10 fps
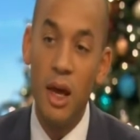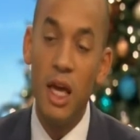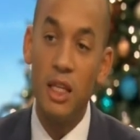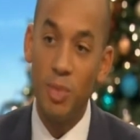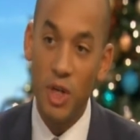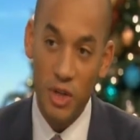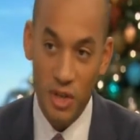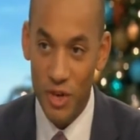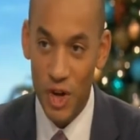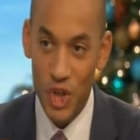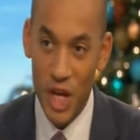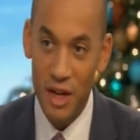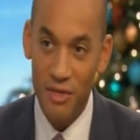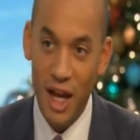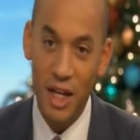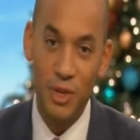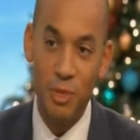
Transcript: is because of our shared values,